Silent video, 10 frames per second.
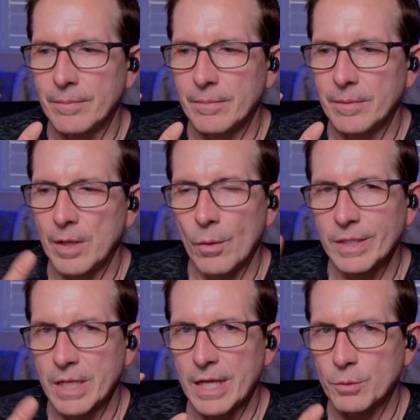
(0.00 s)
no
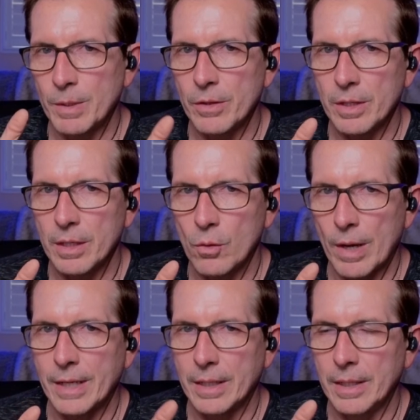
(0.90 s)
attachment thing
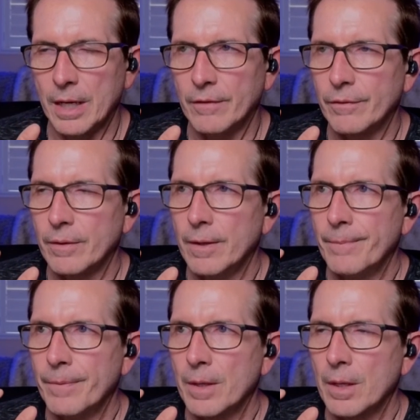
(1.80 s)
quite enough.
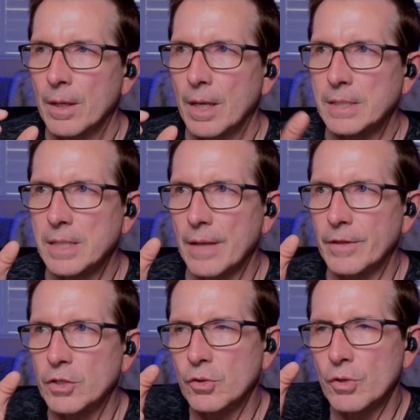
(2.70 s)
It's not
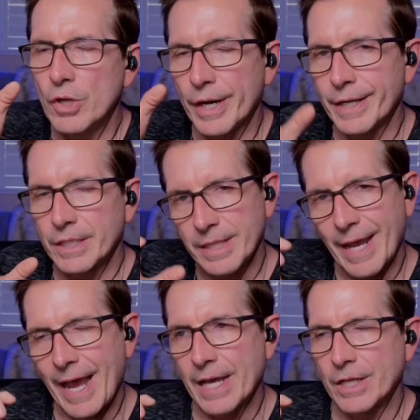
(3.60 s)
that you're not
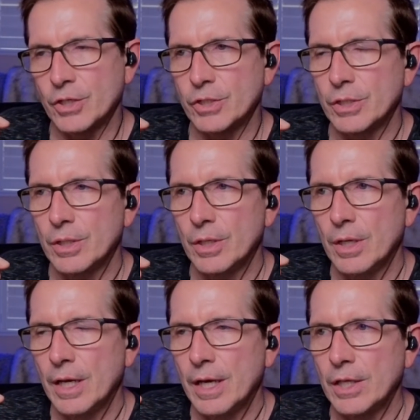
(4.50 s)
attached.
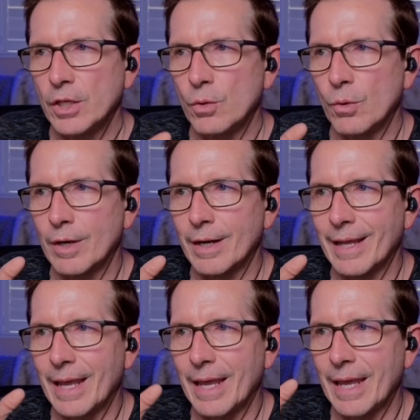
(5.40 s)
You are
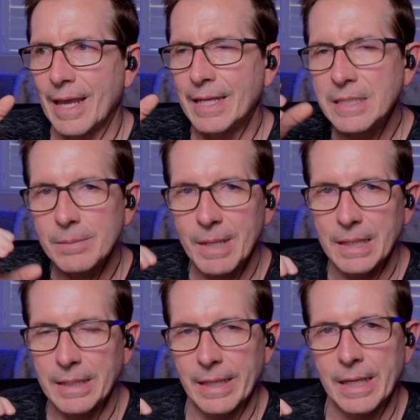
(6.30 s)

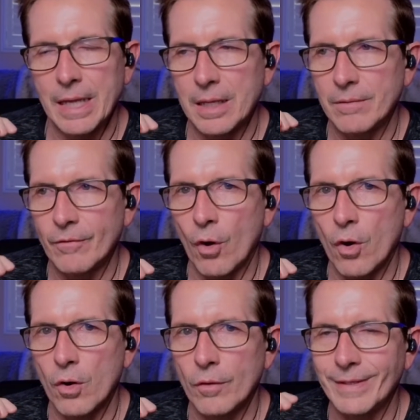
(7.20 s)
intimately
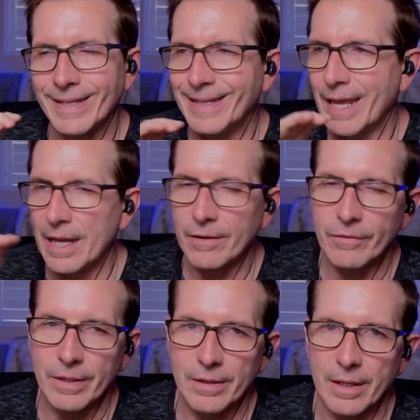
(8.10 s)
involved in
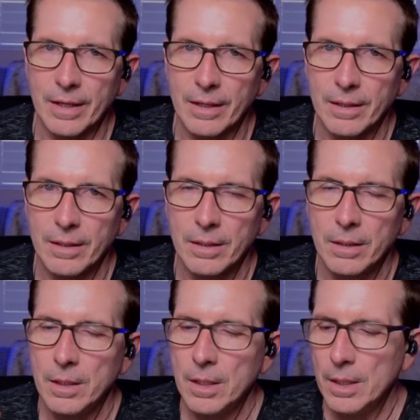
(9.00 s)
everything
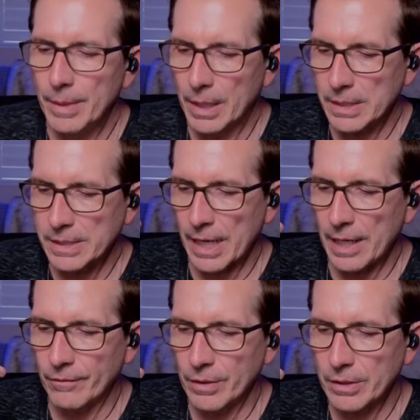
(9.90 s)
because
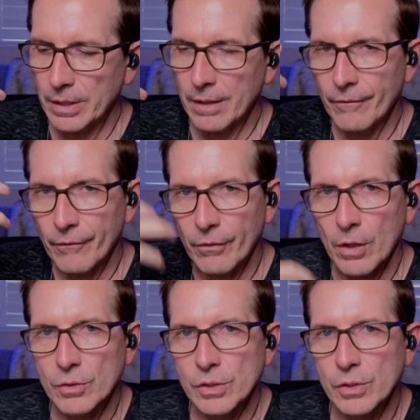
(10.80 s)
everything
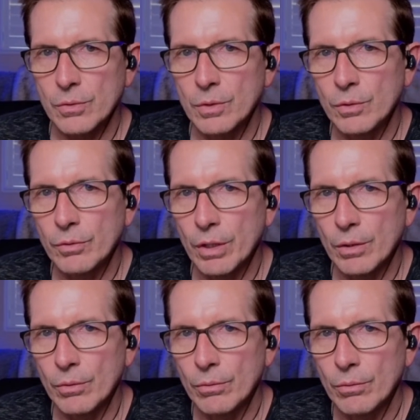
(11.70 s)
flows through you.